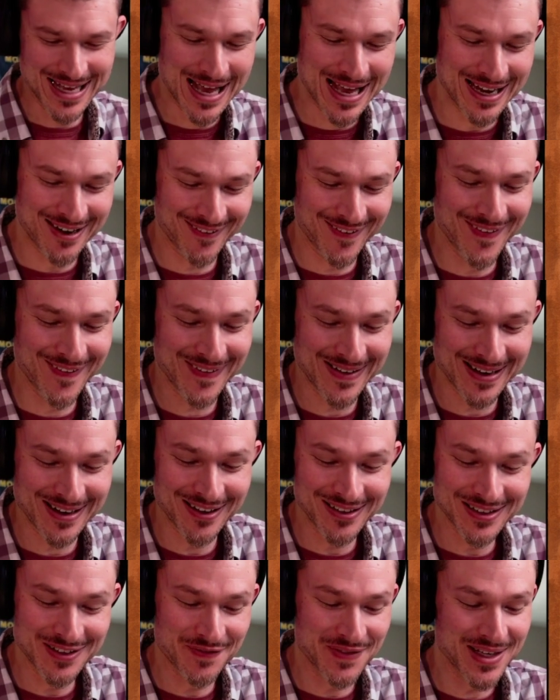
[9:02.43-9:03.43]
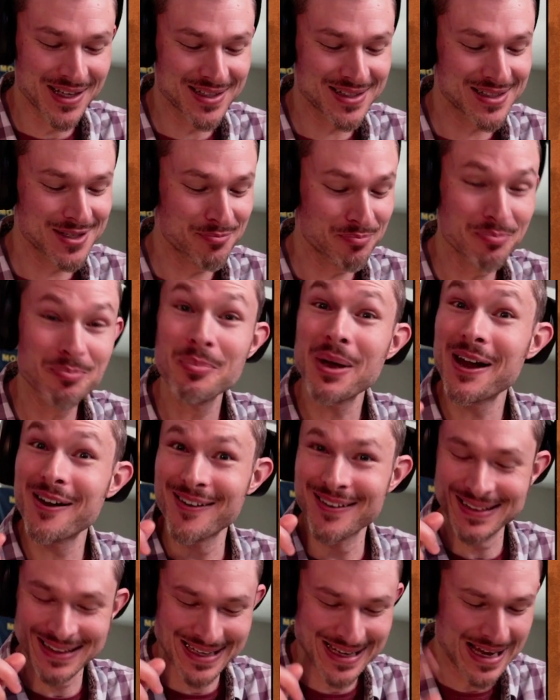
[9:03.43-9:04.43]
All right, all of this
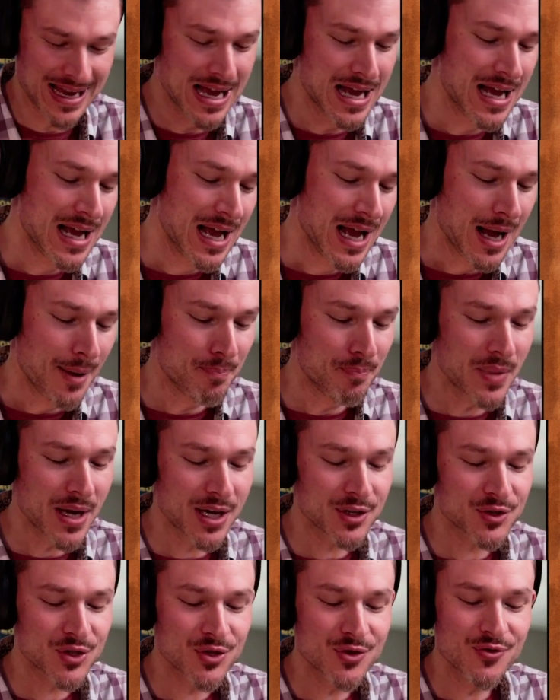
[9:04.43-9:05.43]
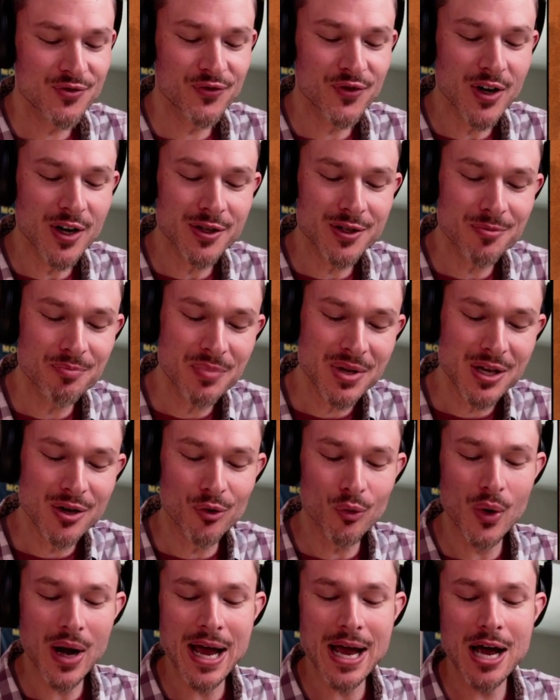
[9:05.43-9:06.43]
apparently makes you fun to be
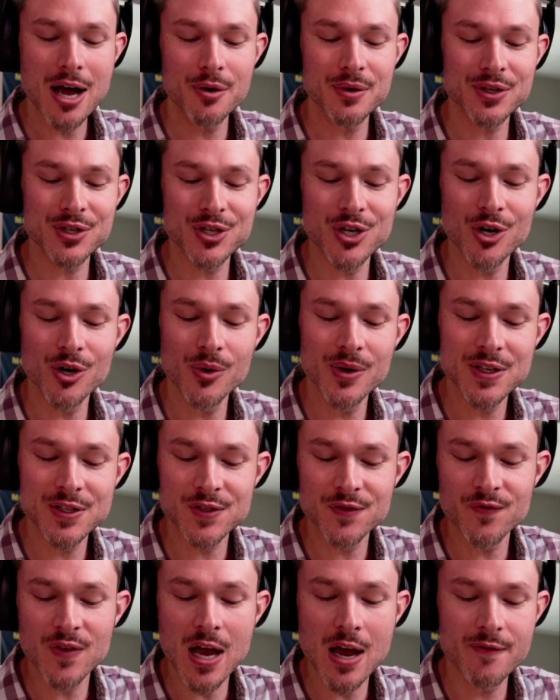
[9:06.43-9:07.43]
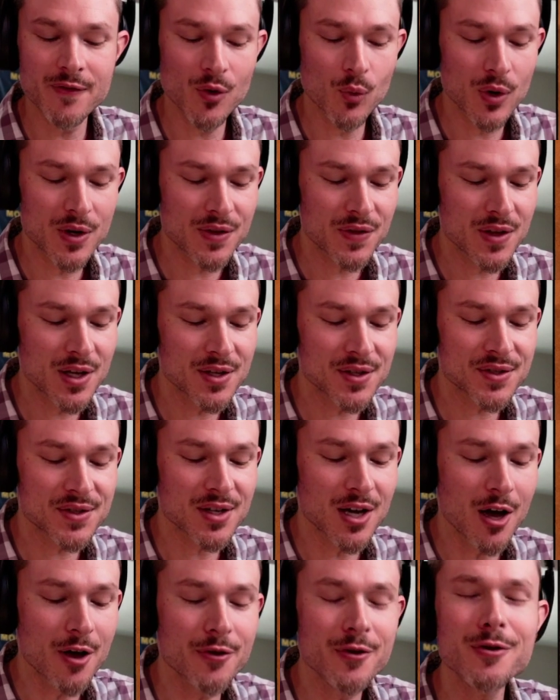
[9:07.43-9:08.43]
around and curries favor with us
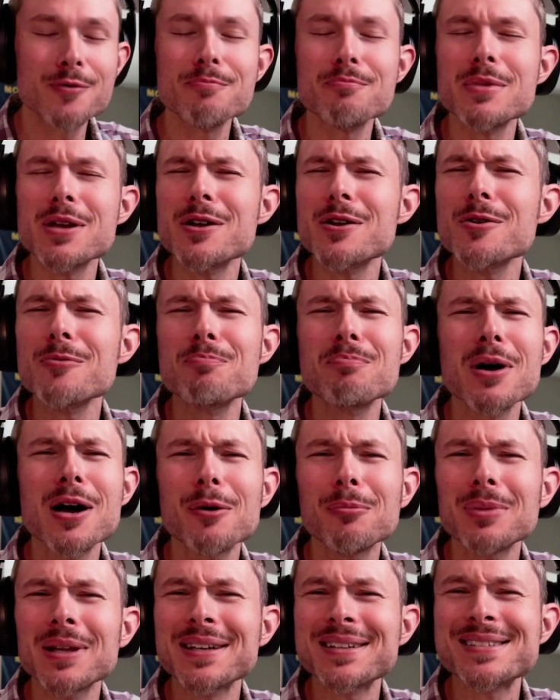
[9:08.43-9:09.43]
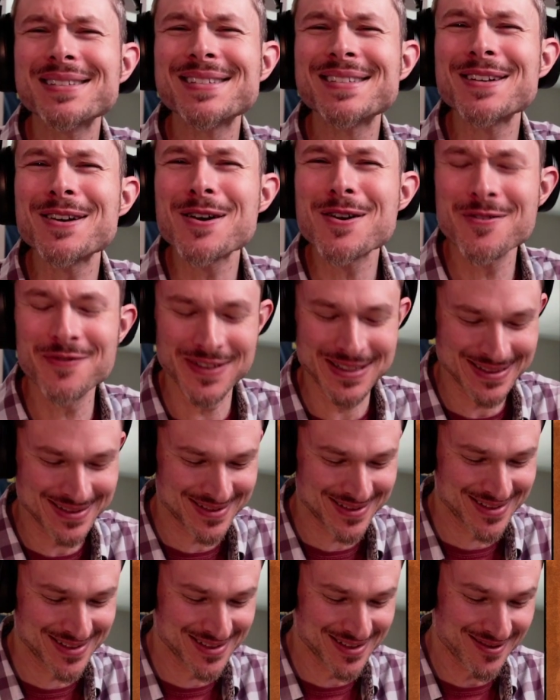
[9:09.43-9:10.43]
other mere public
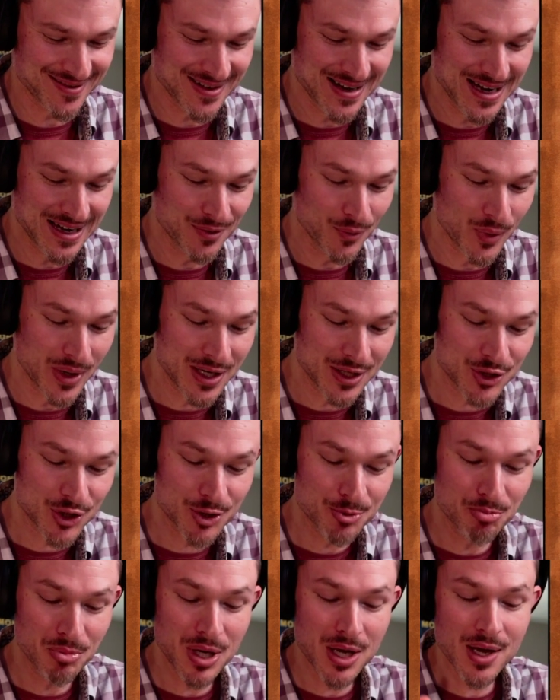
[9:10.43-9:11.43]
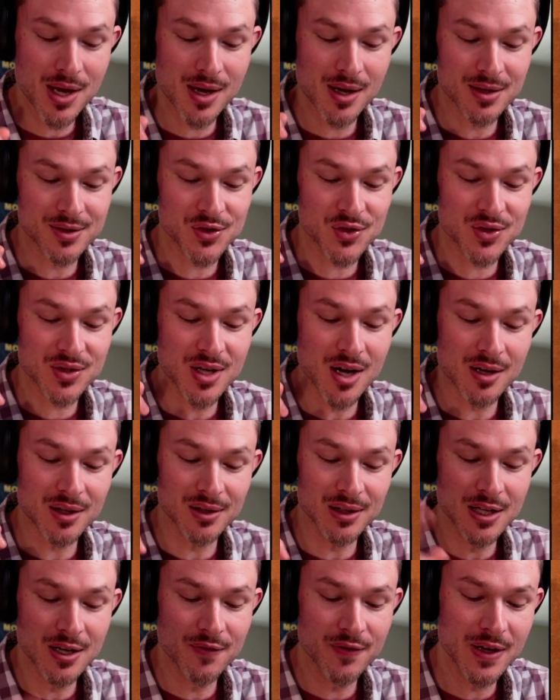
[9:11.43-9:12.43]
servants, all right? Which, being stuck
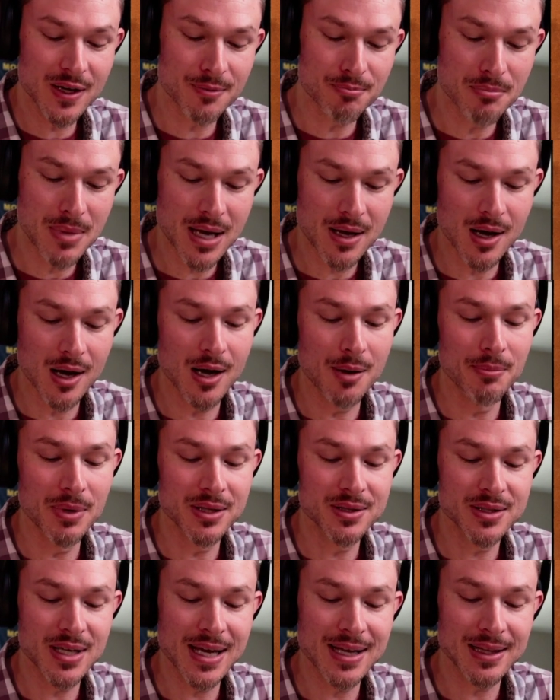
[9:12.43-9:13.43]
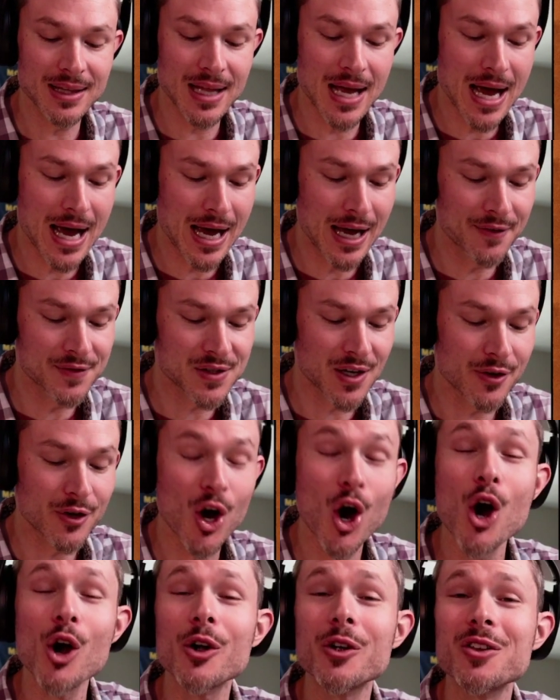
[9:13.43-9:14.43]
living mundane lives, I'd
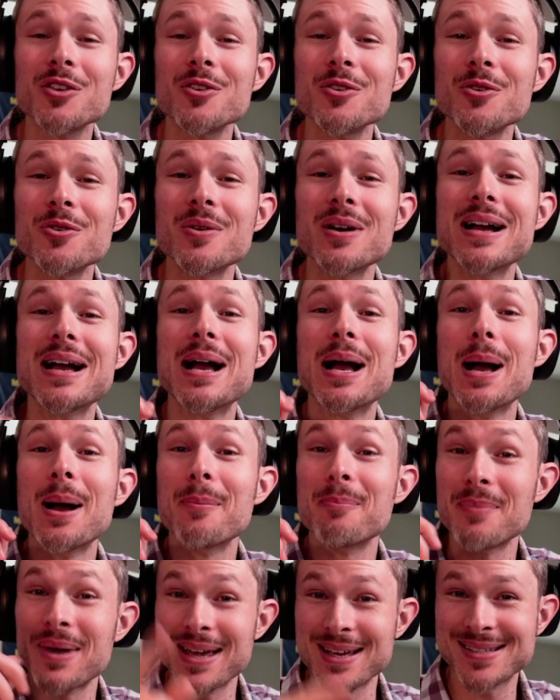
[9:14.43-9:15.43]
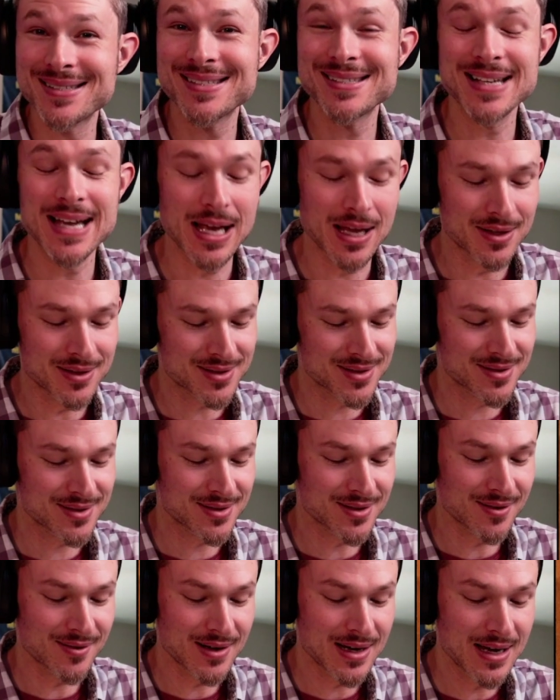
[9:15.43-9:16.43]
argue, makes sense,
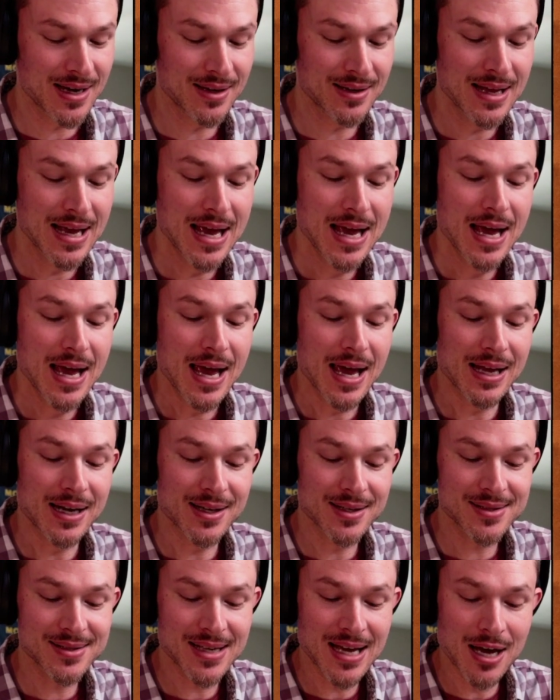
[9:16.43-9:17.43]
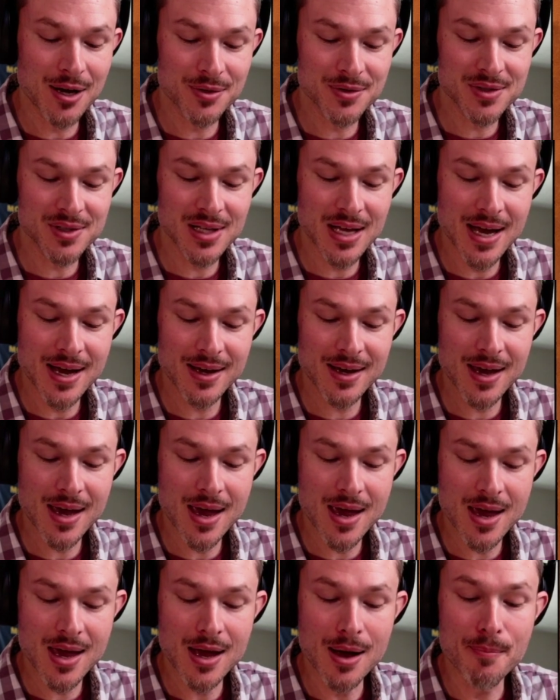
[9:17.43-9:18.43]
all right? And it sounds like
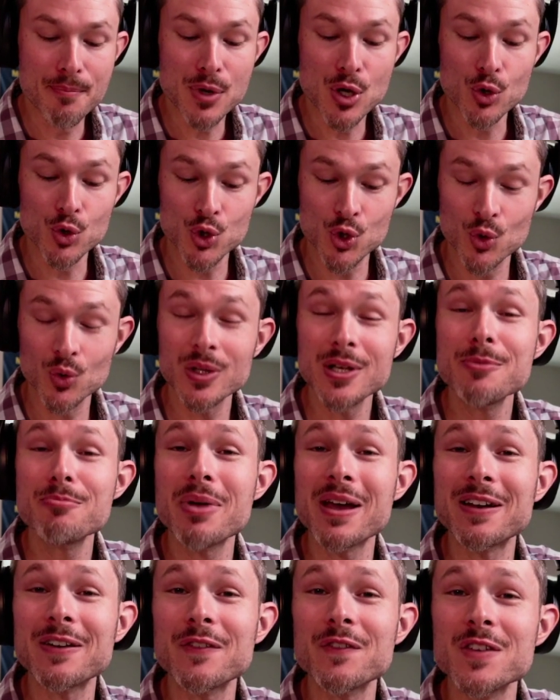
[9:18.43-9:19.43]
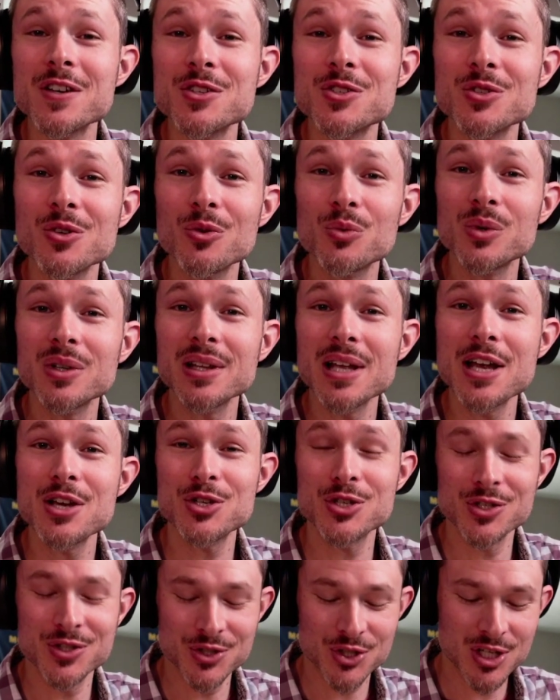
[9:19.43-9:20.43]
a mutually beneficial
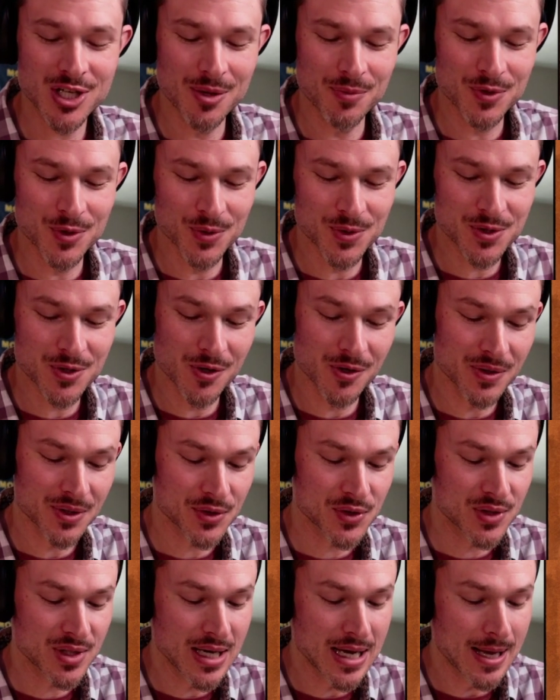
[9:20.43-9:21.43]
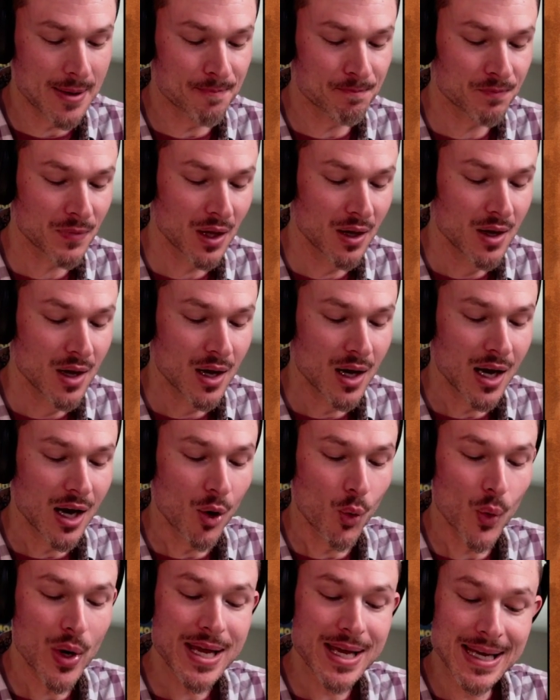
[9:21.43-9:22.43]
relationship to a certain extent.
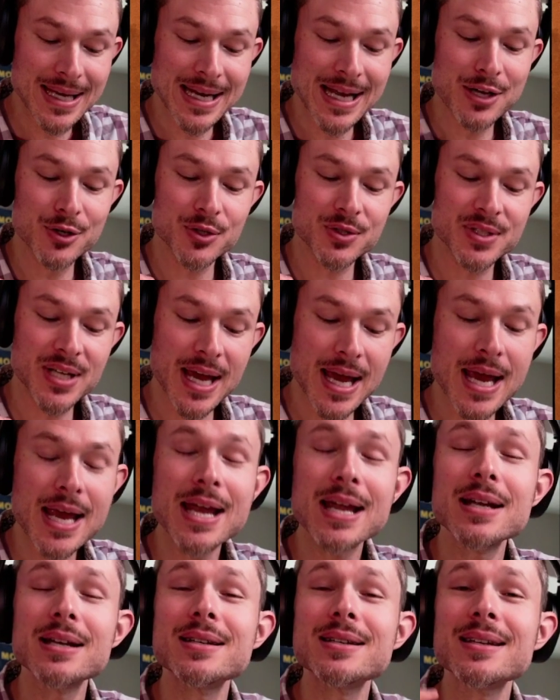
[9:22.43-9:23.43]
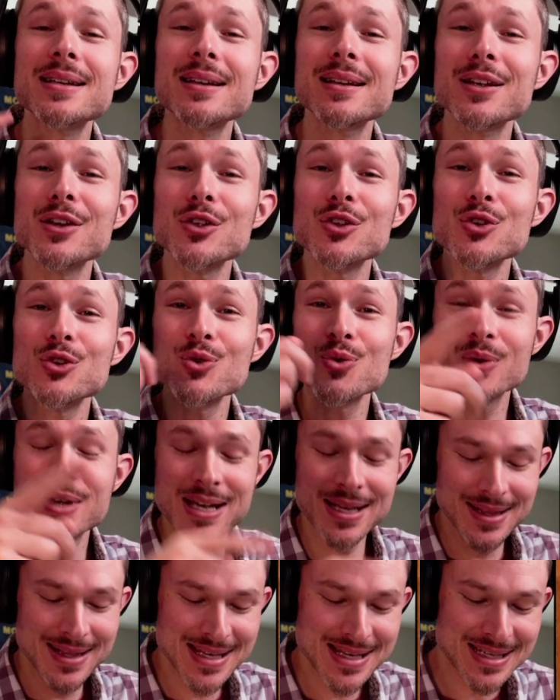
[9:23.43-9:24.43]
We get entertained, and you
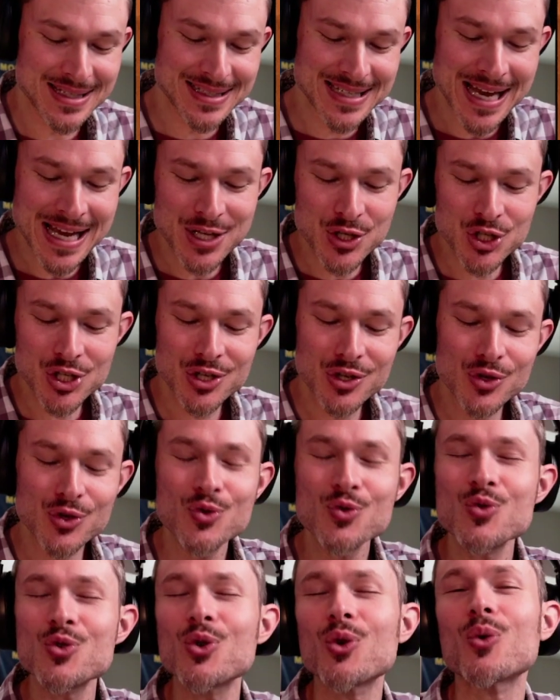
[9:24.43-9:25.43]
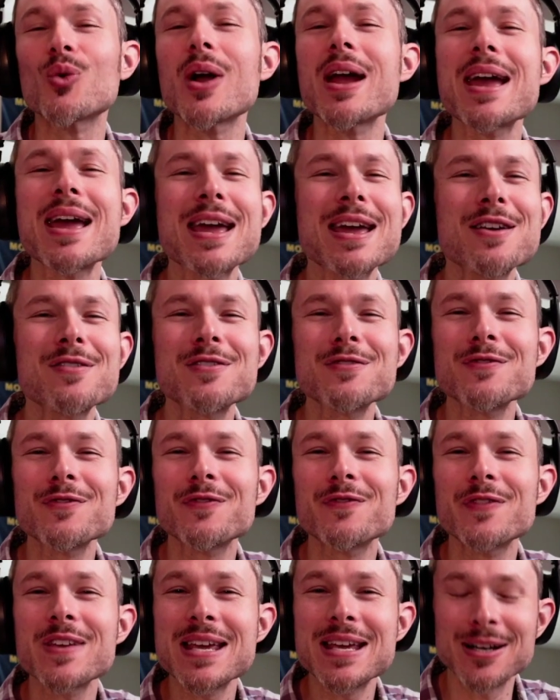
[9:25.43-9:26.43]
get the attention you crave and
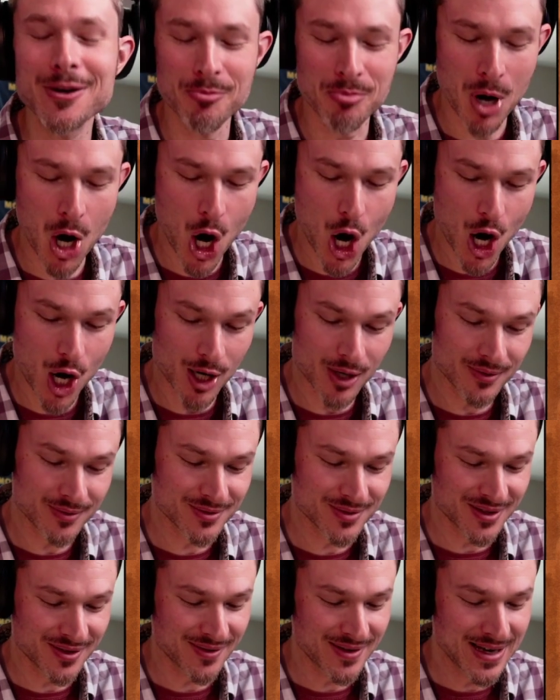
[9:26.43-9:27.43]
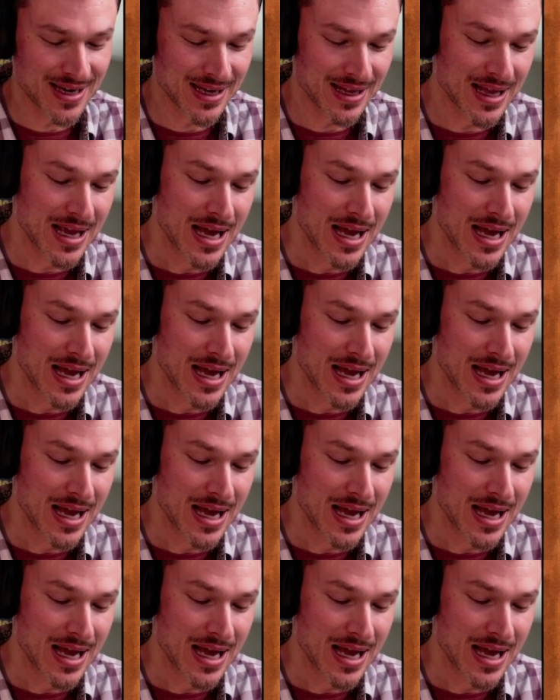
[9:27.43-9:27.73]
feed upon. All right,